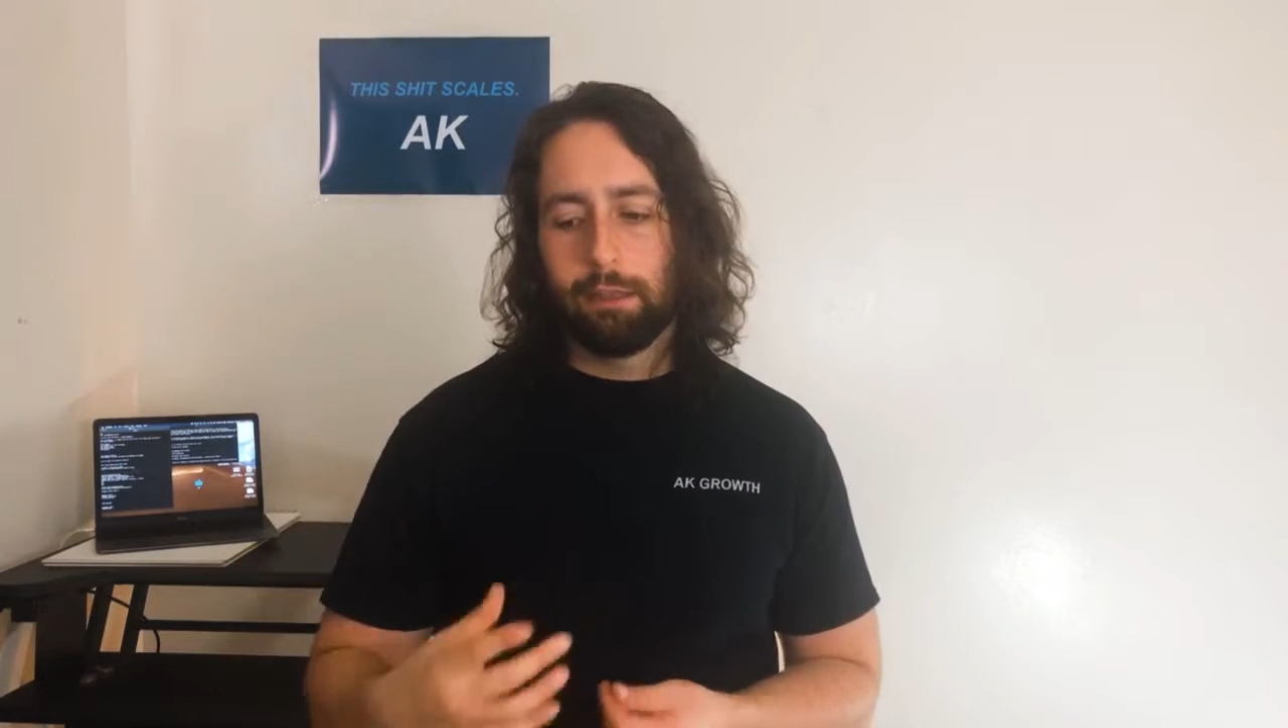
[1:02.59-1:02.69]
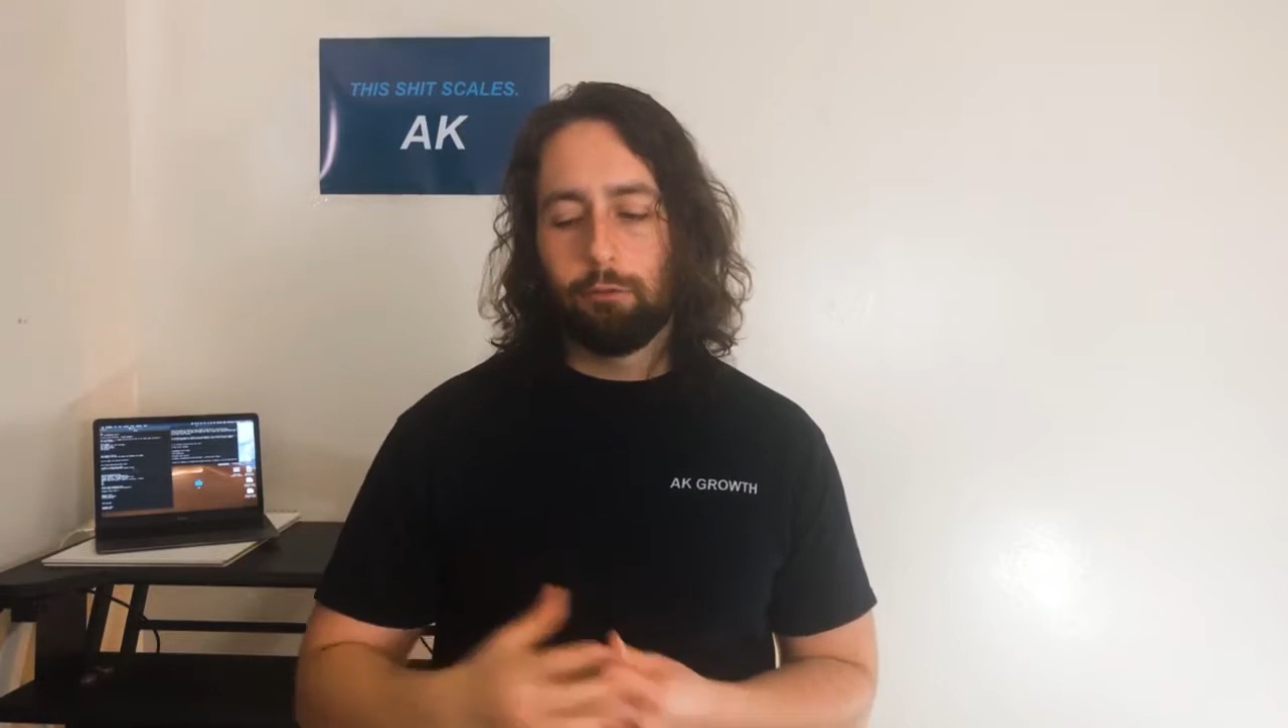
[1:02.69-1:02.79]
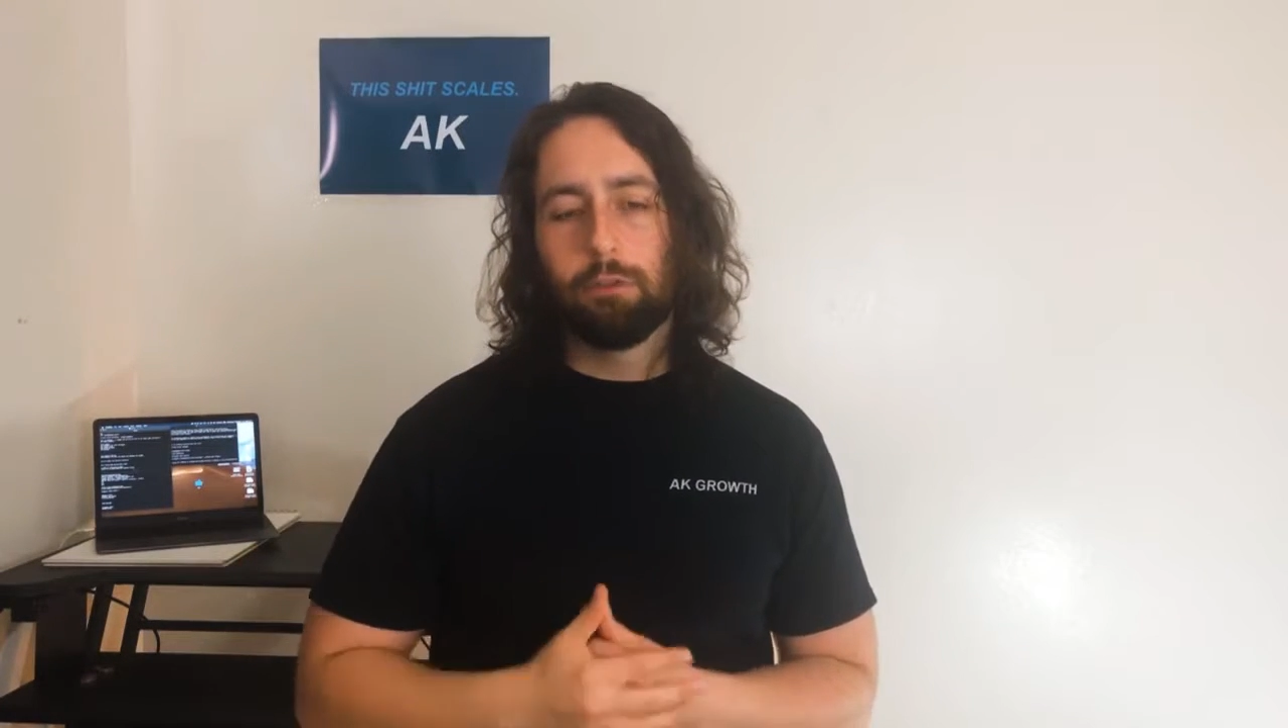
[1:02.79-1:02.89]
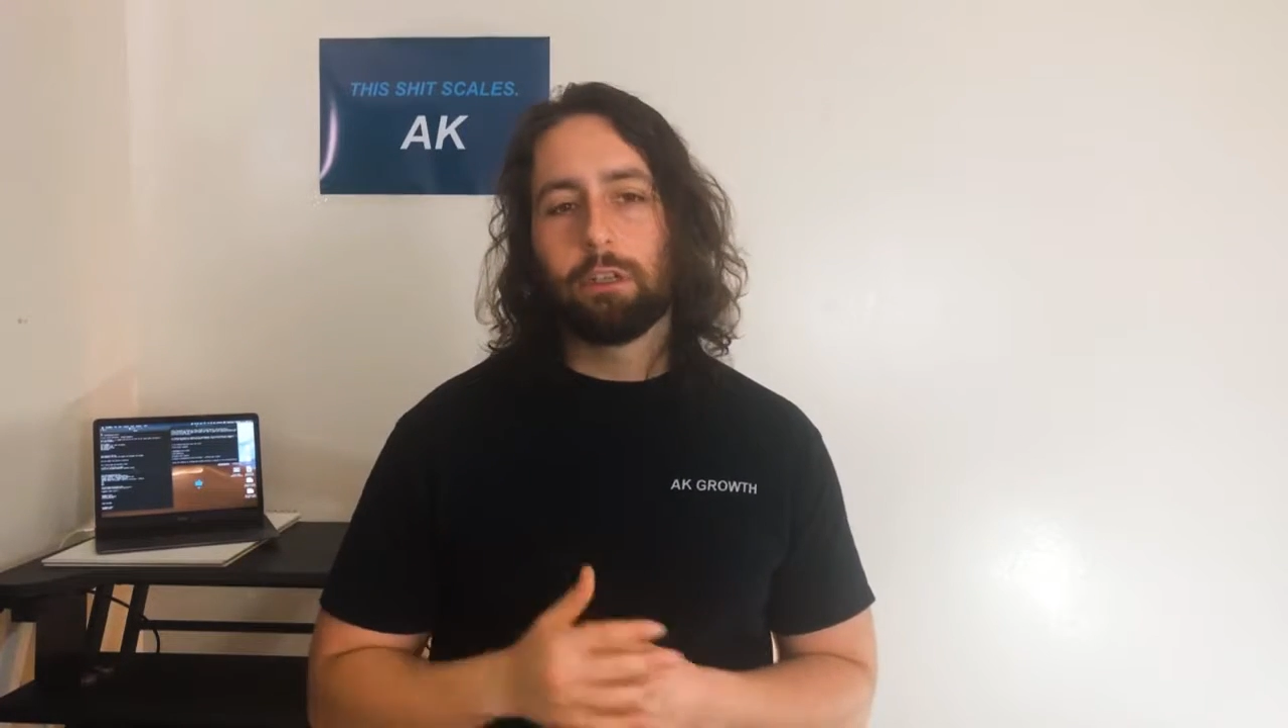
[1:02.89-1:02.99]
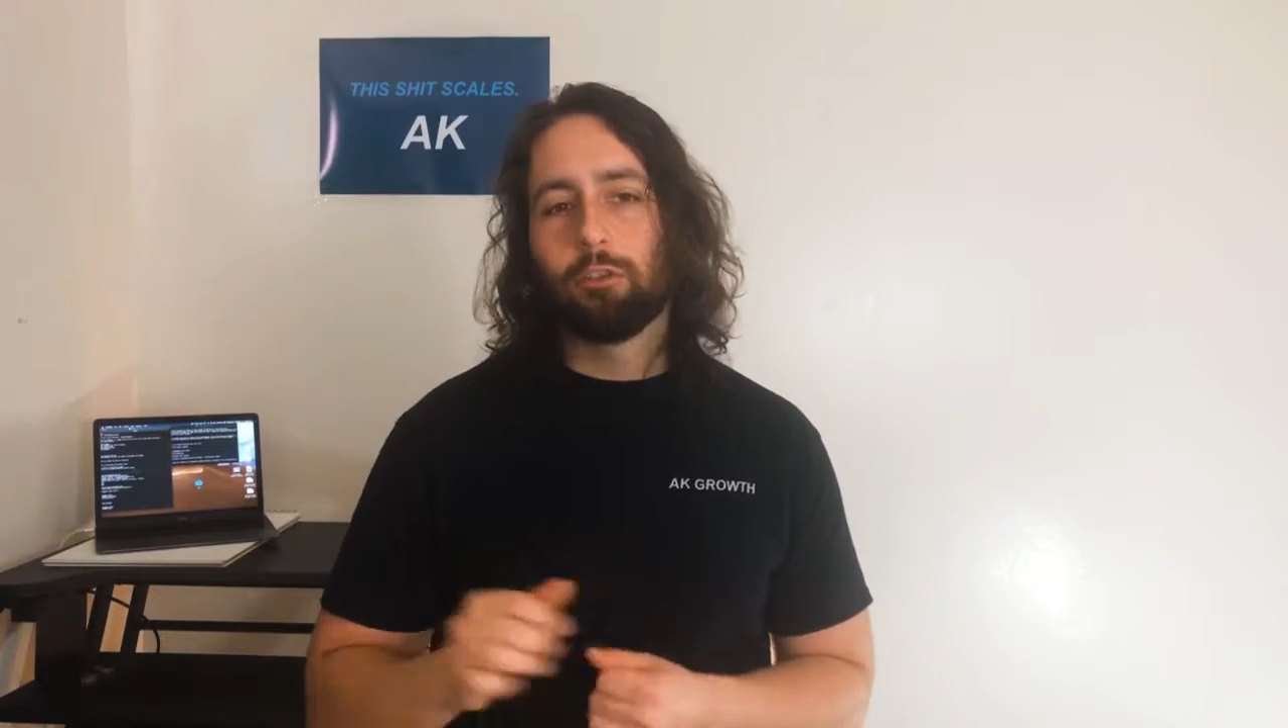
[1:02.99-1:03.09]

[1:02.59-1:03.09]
then you can